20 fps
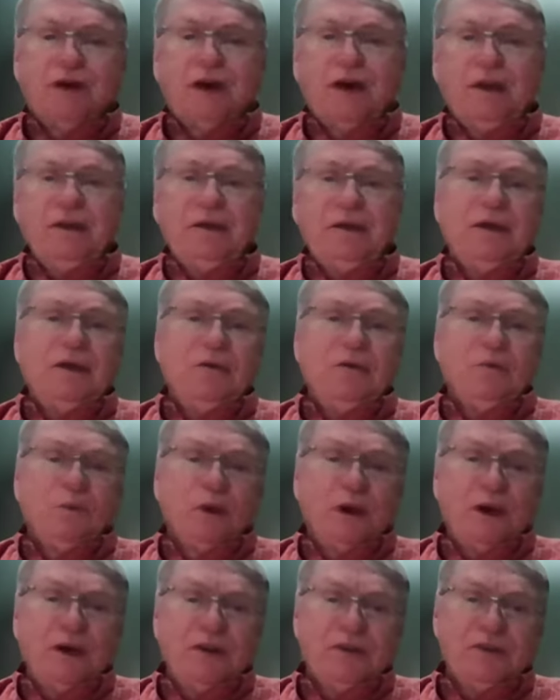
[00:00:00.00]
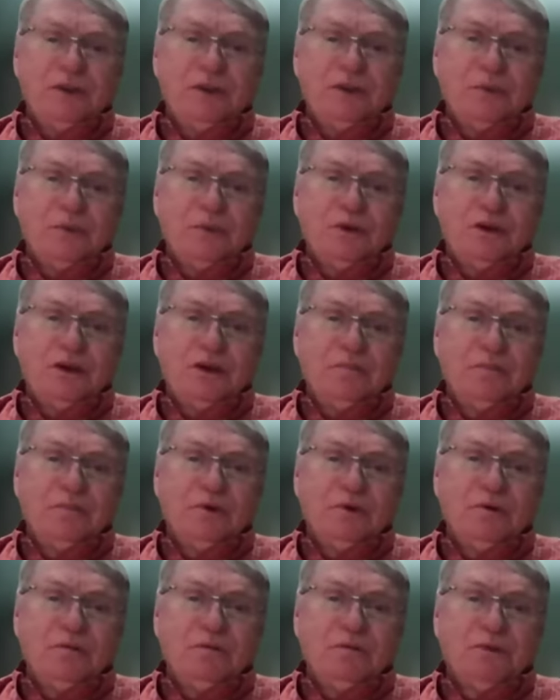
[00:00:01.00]
finding ways that we
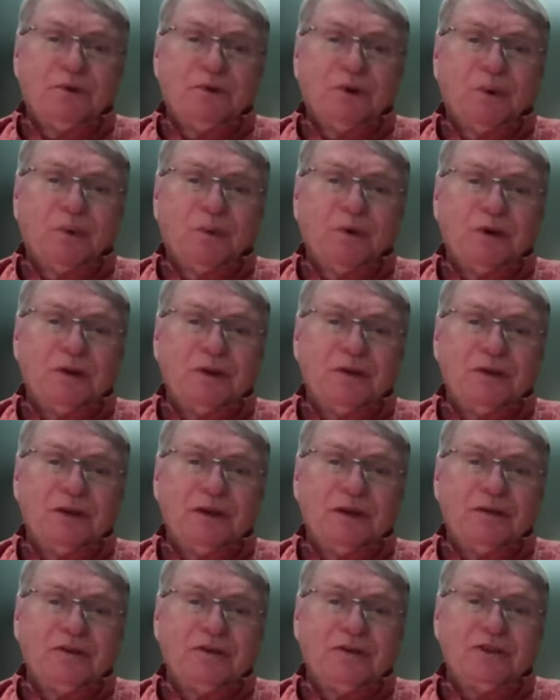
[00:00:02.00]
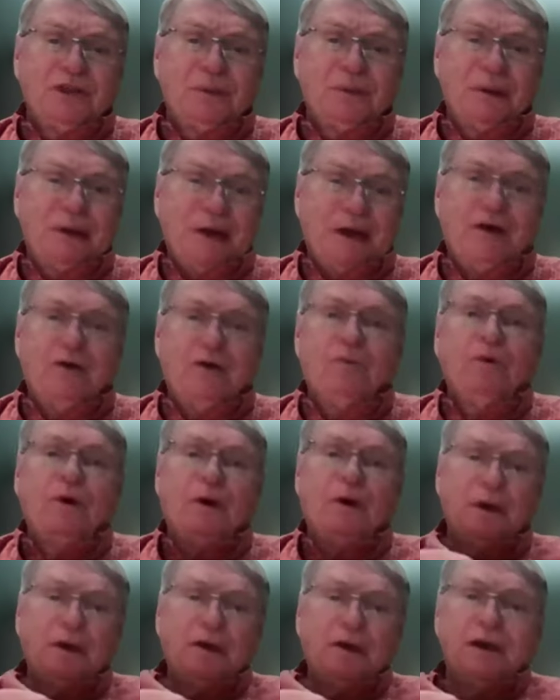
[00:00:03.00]
can move forward and then somehow